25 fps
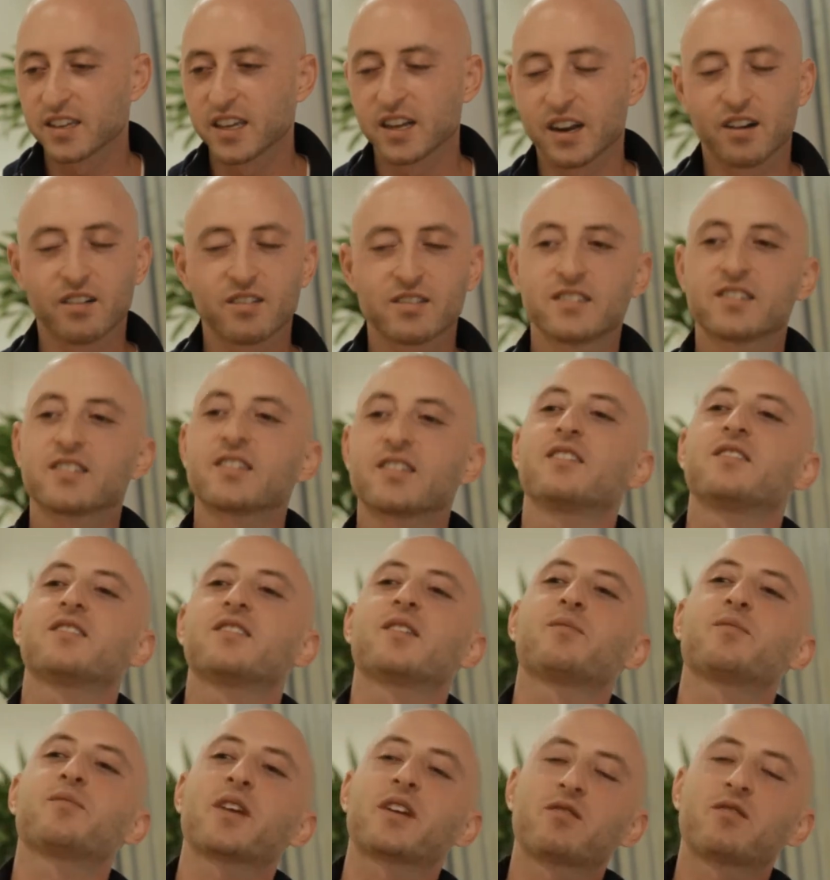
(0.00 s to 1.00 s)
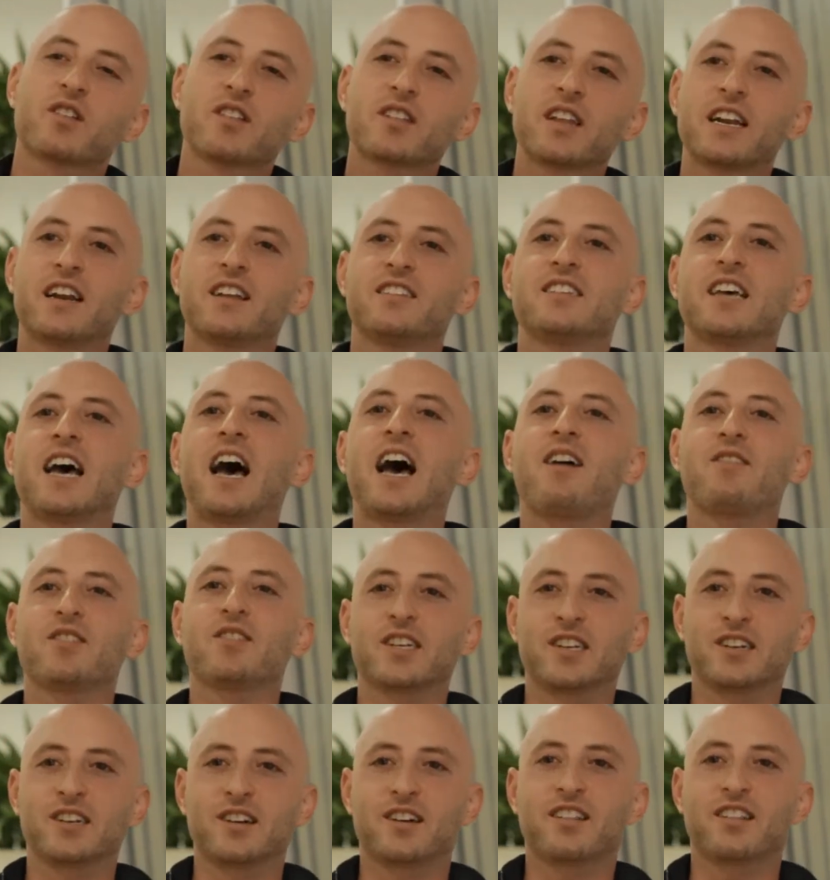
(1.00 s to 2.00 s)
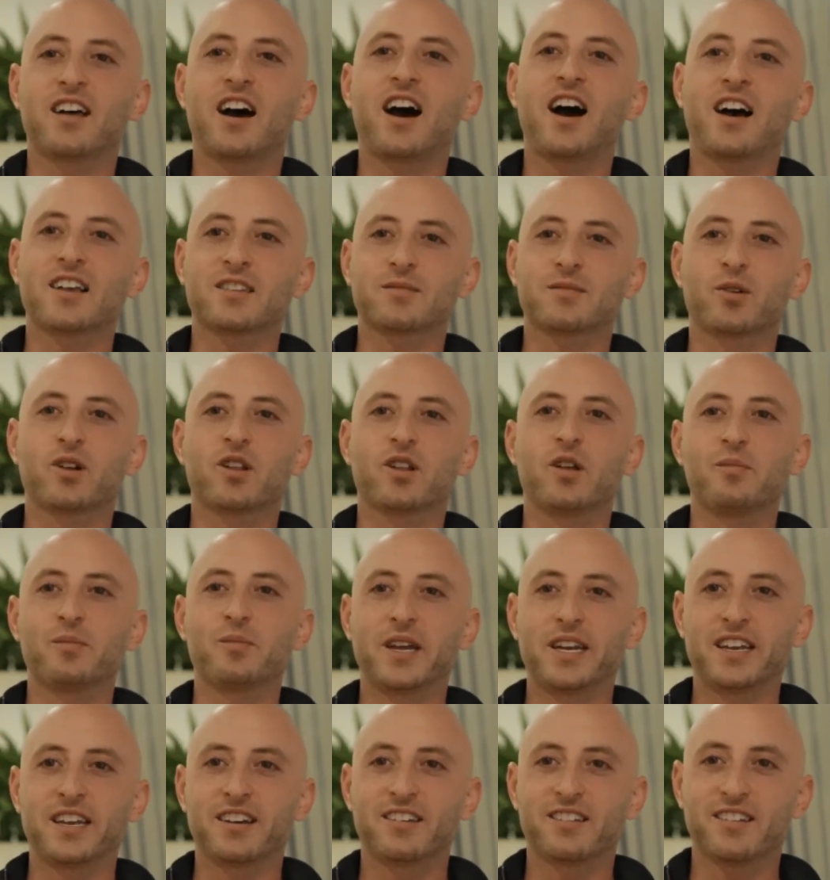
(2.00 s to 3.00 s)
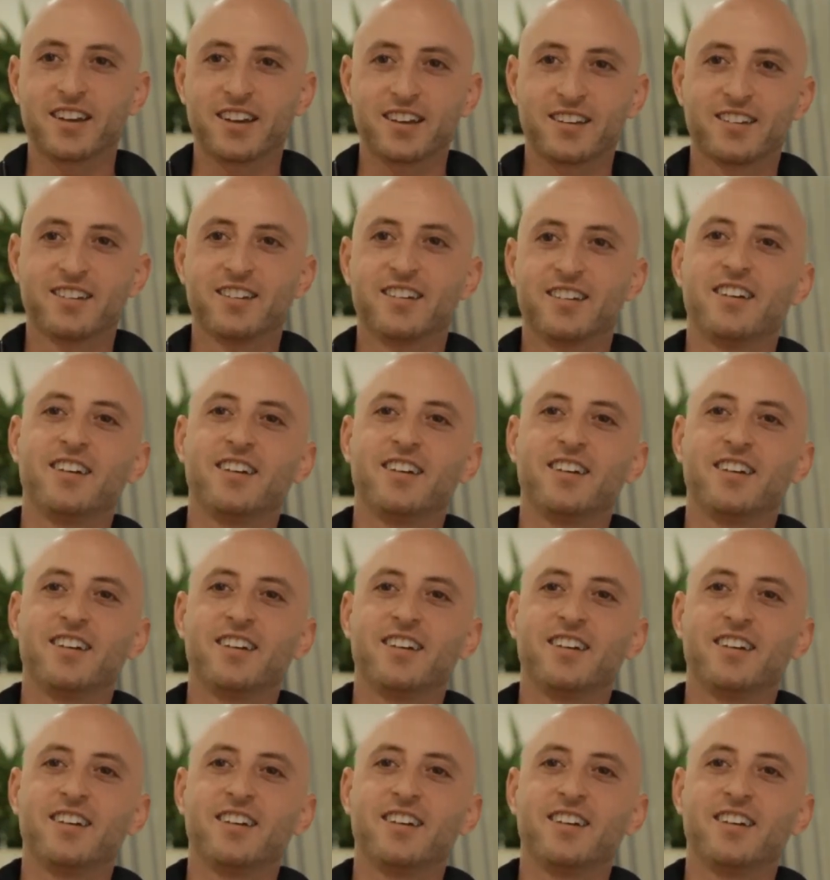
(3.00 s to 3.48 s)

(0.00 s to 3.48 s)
You know, something related to having to go to the hospital immediately.